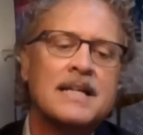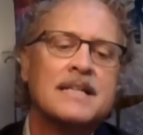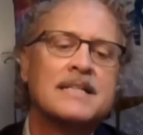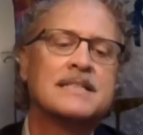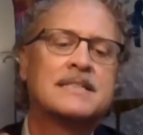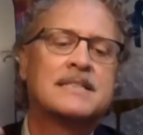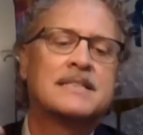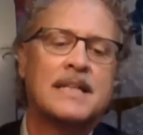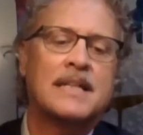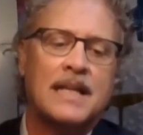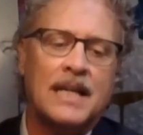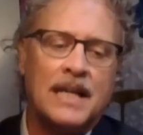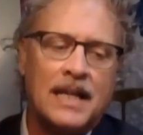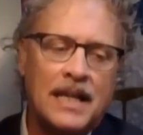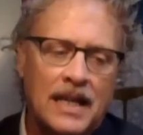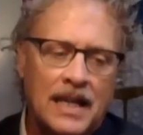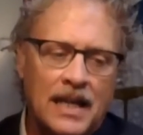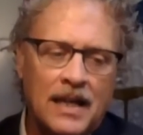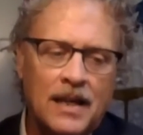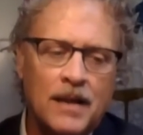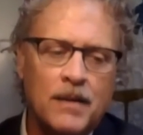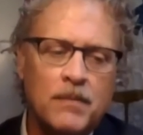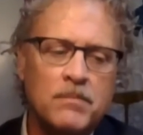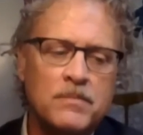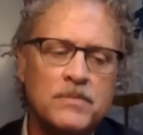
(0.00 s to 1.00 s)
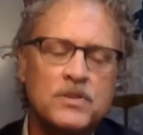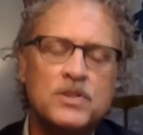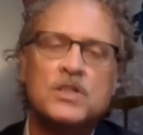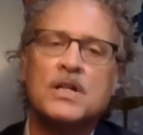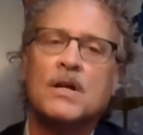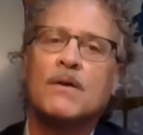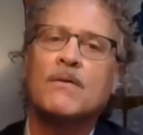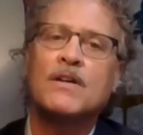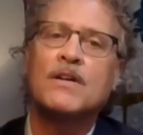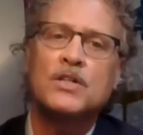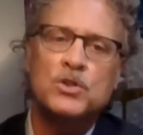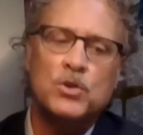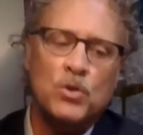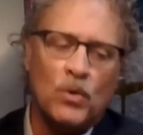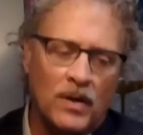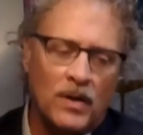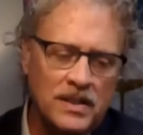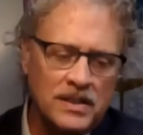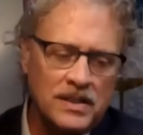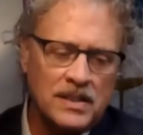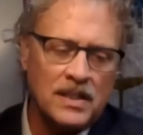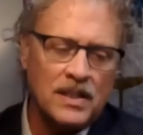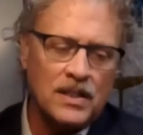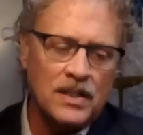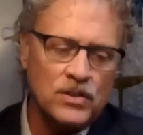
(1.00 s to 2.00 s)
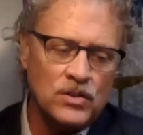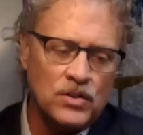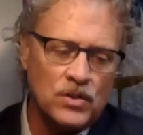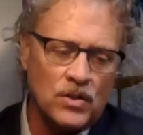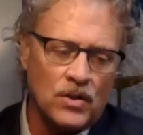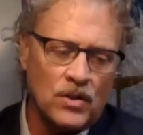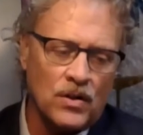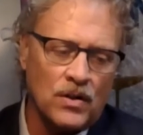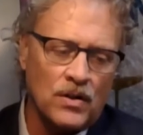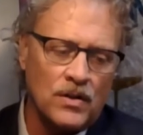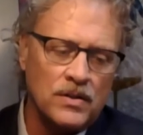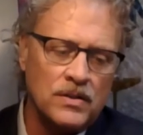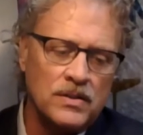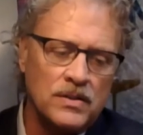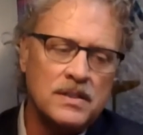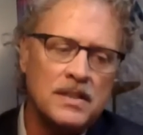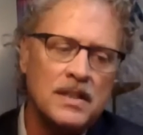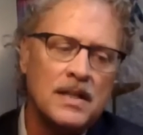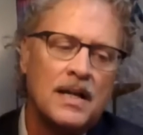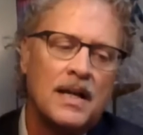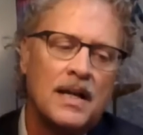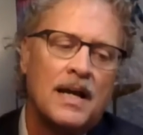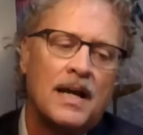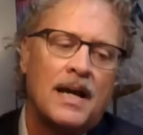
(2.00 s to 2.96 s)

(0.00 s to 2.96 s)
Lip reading: singing hymns, sharing joys and concerns.